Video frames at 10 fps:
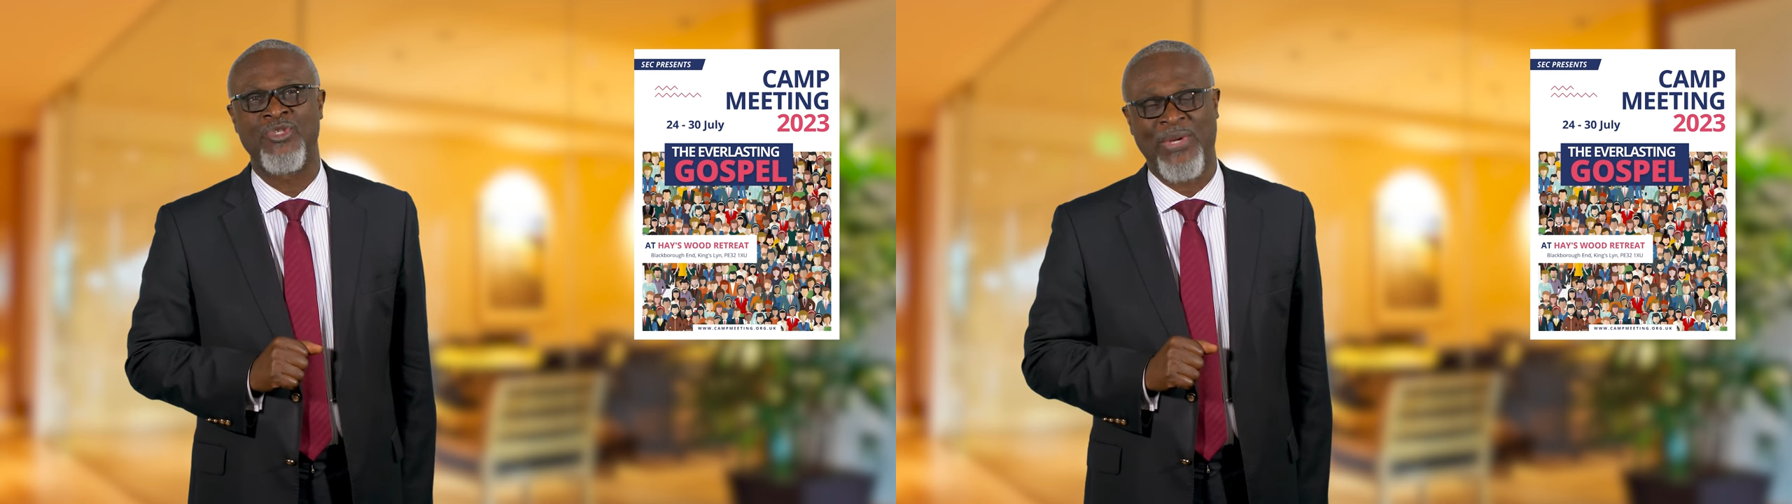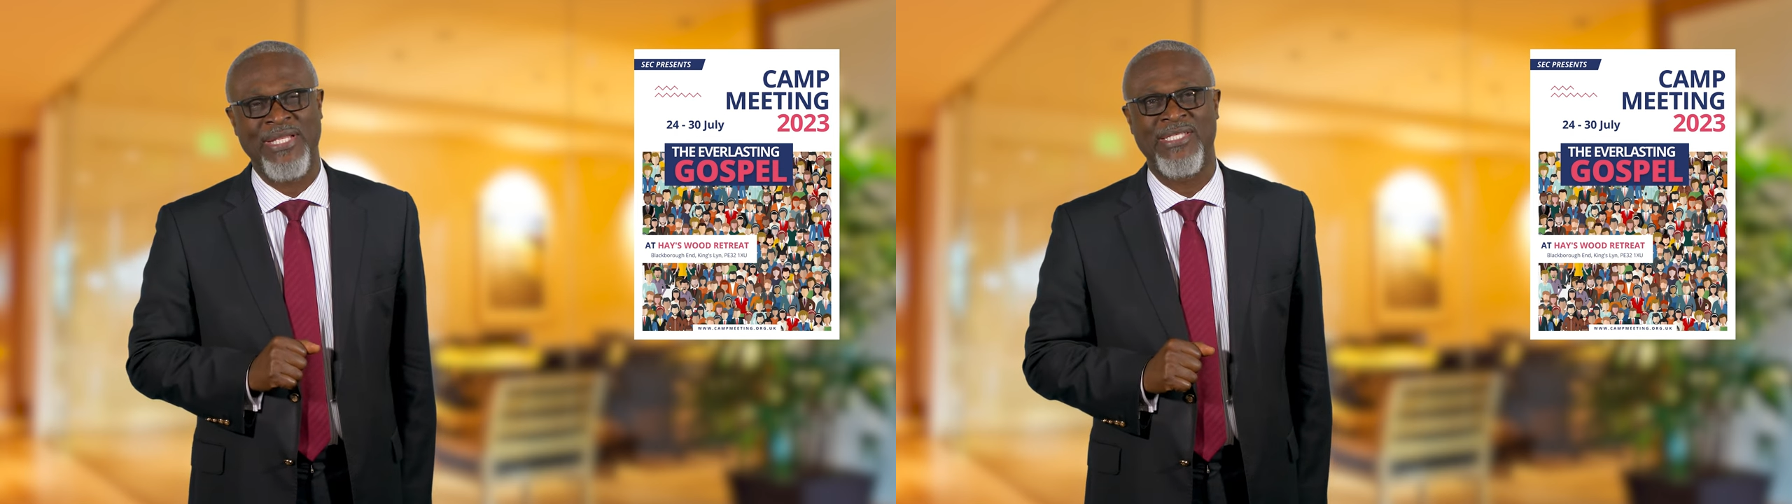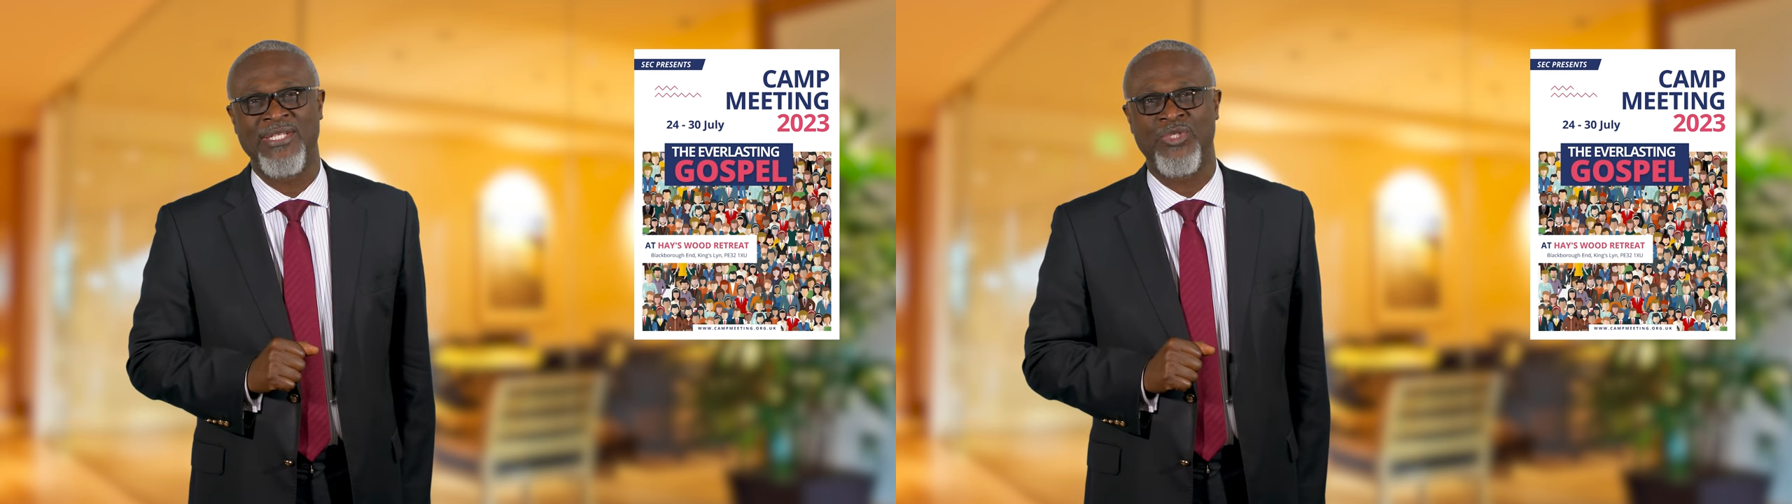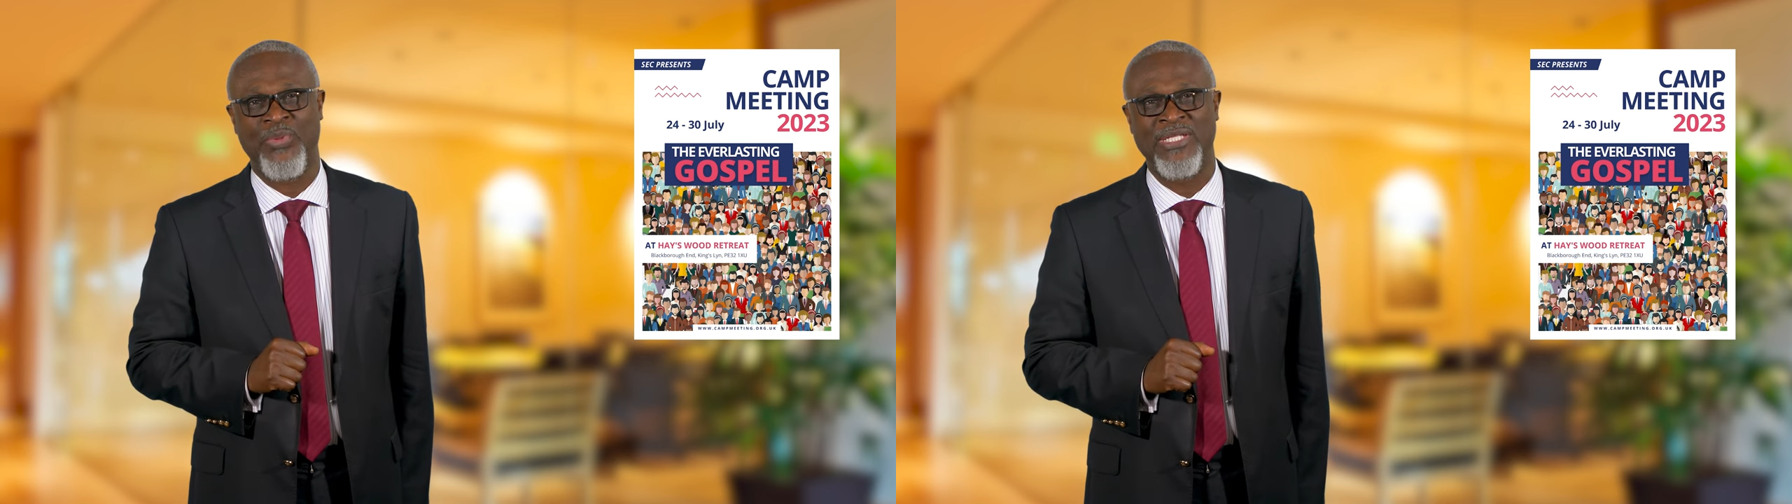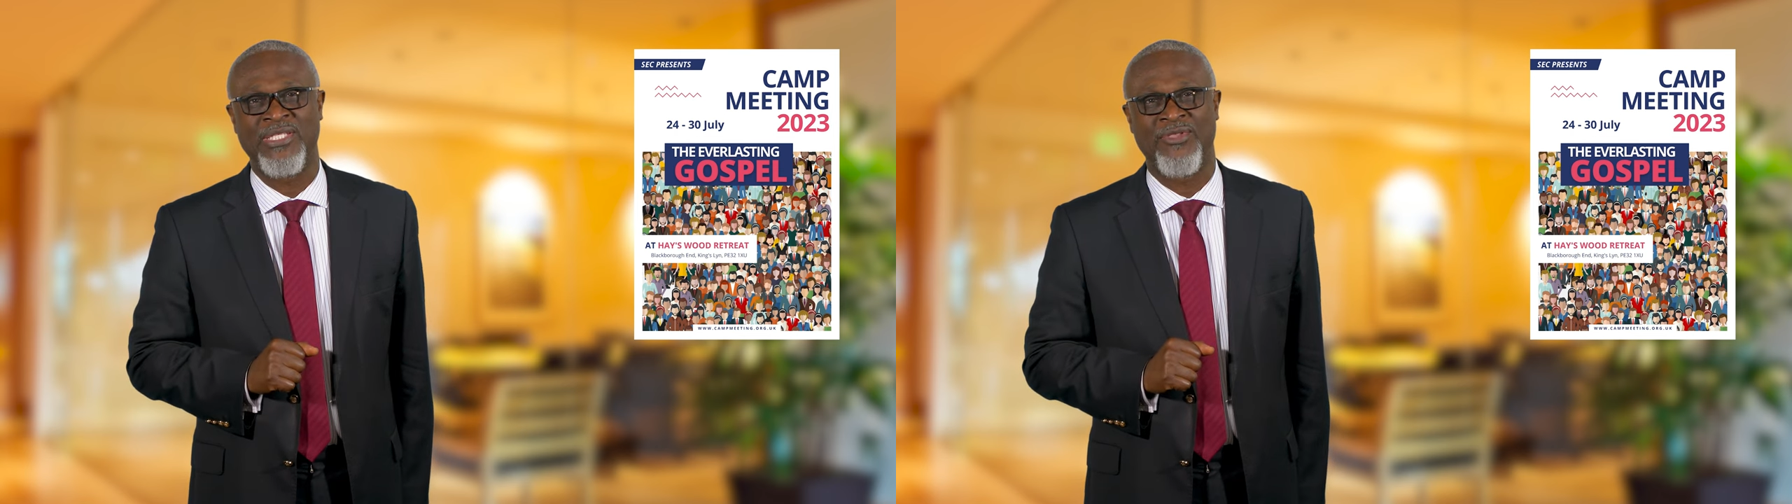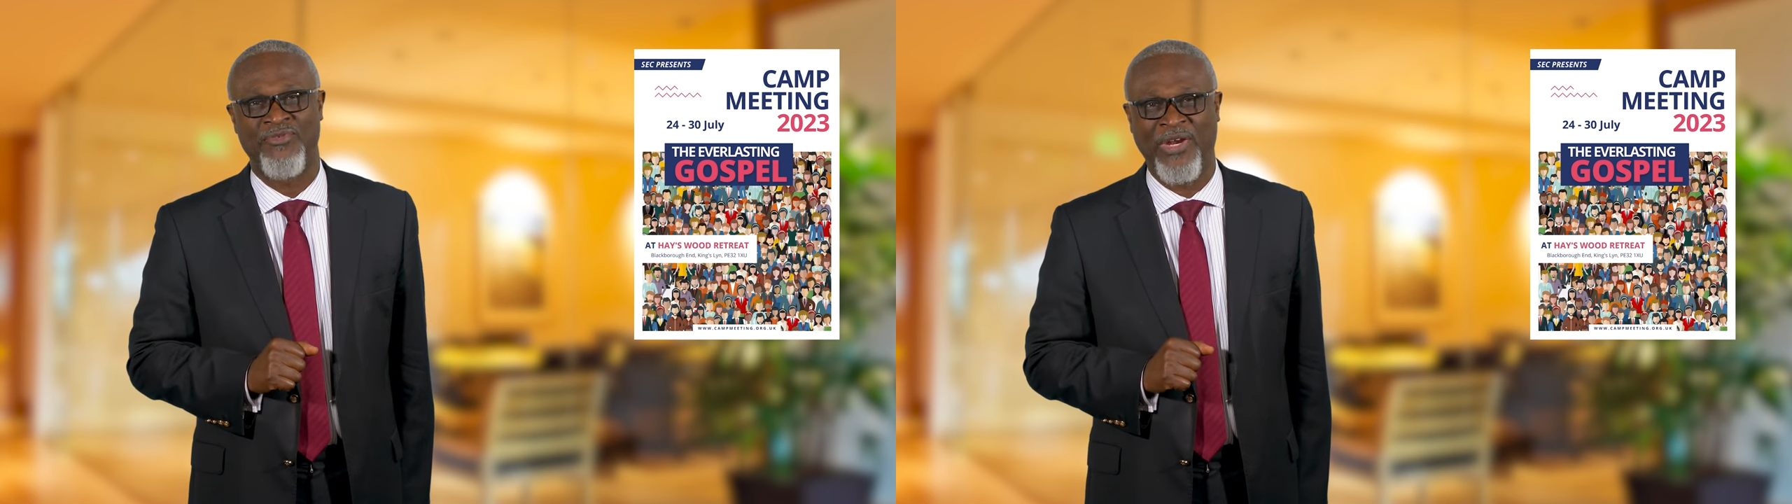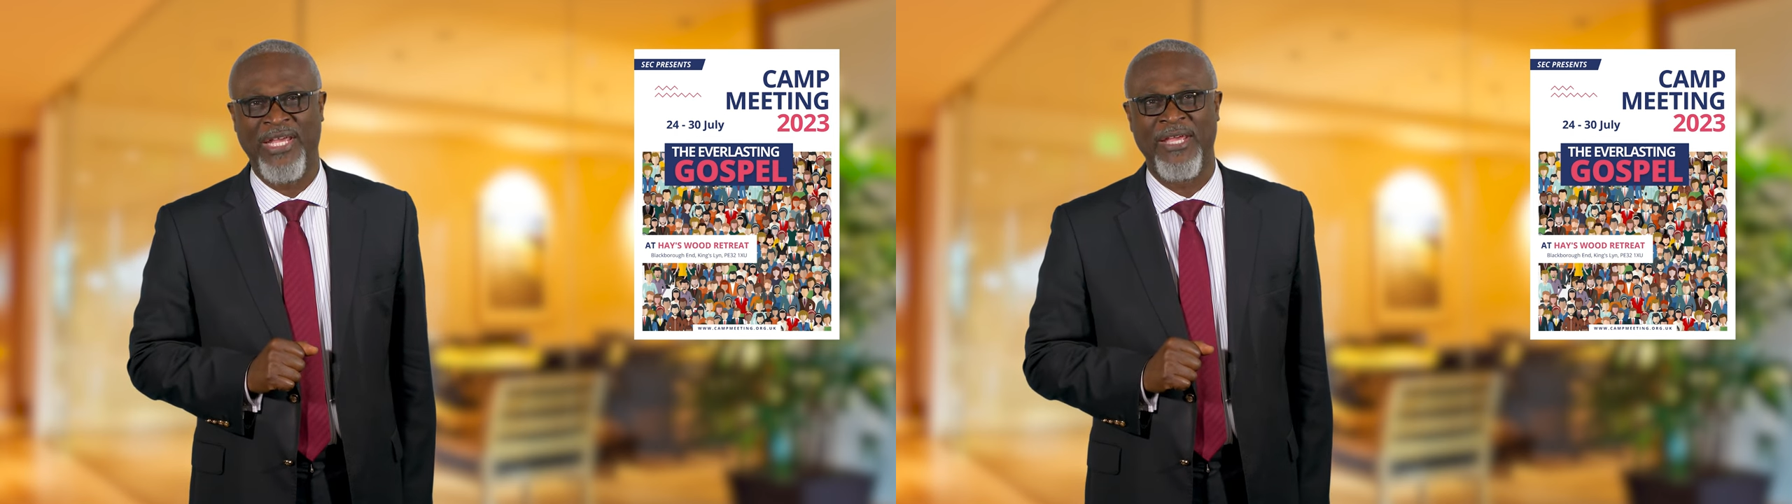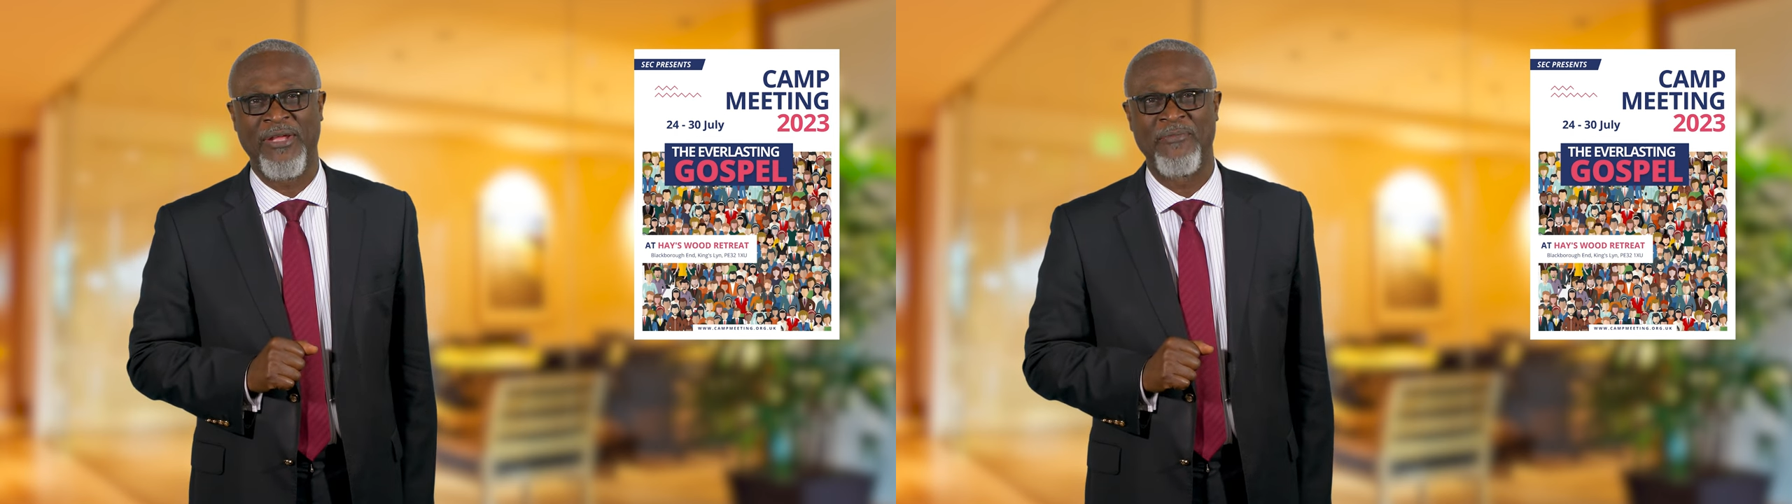
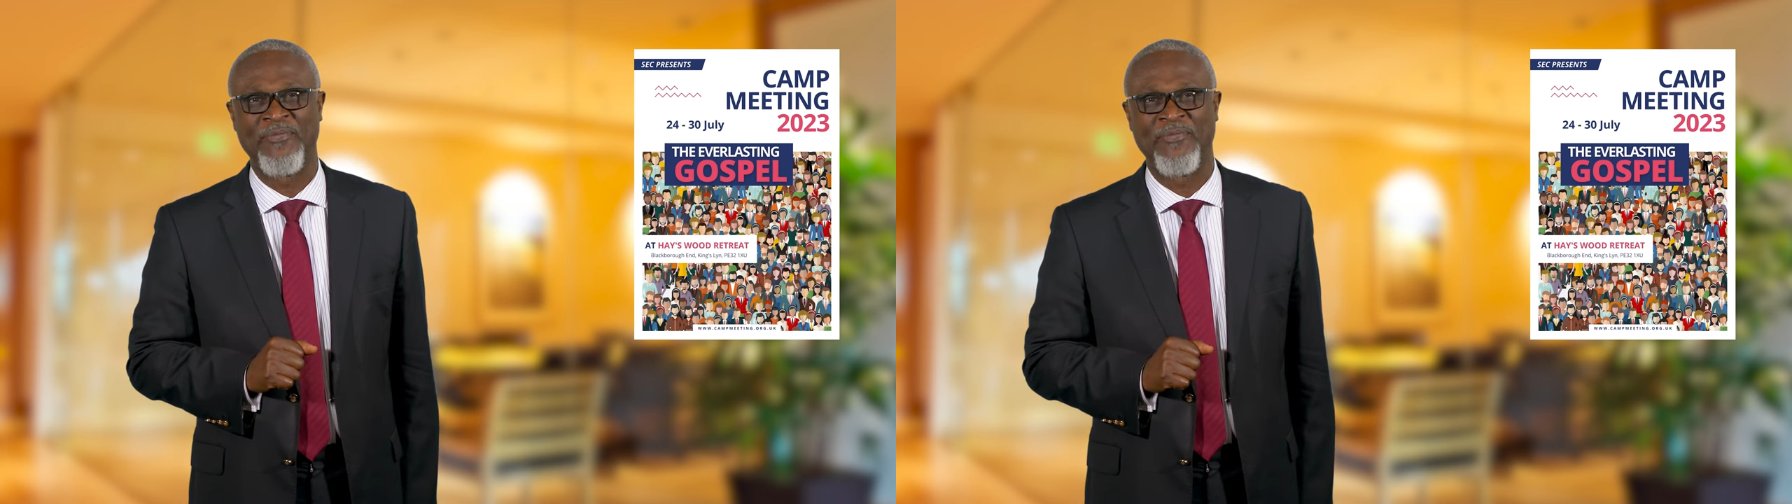2023,